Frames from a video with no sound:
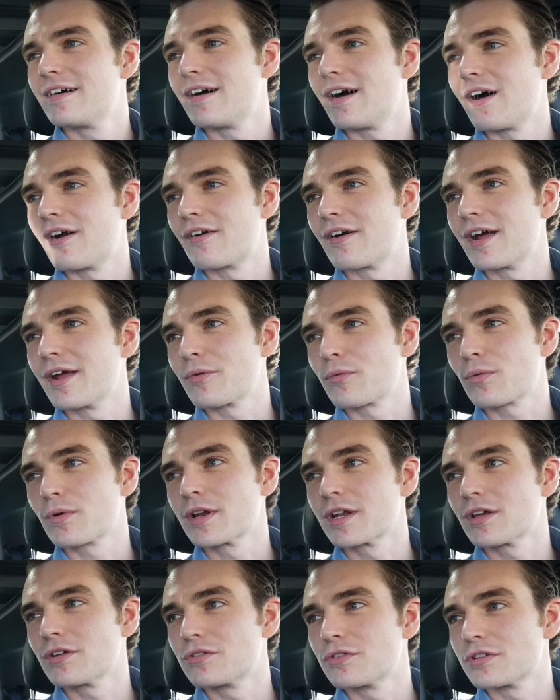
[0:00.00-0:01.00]
Sweet. All right, we're
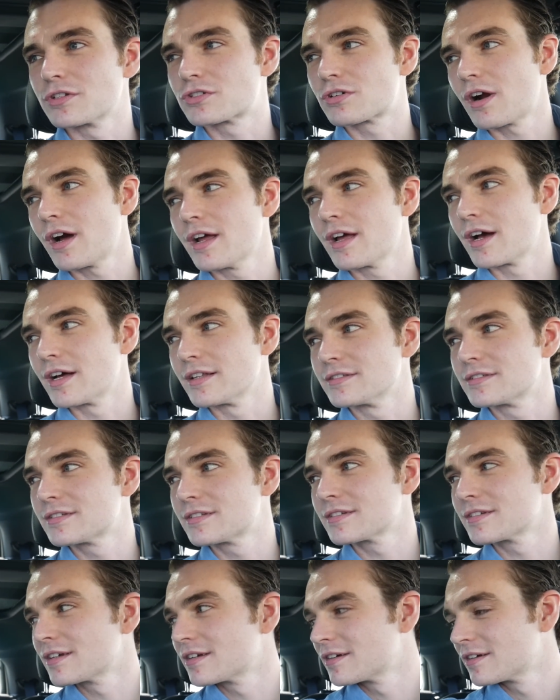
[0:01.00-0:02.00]
gonna go do the
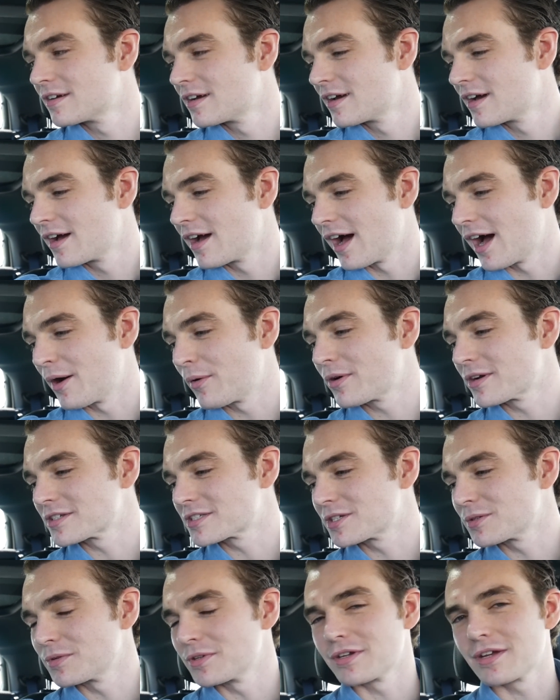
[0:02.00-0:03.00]
try-ons. Let's do it. I want to
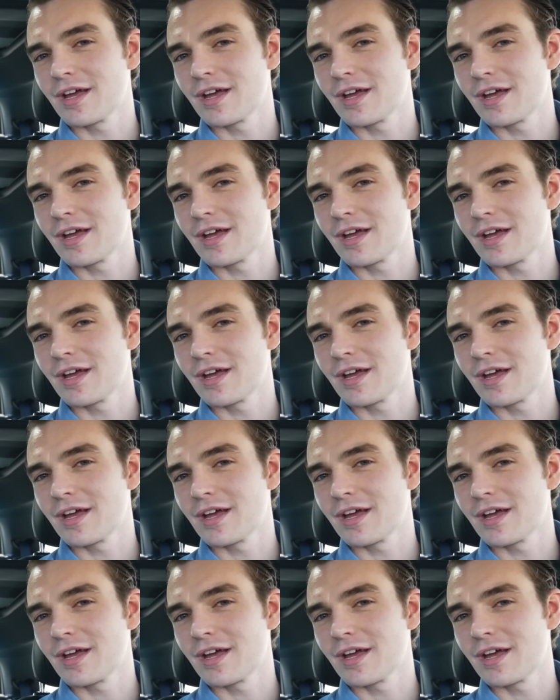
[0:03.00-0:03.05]
see what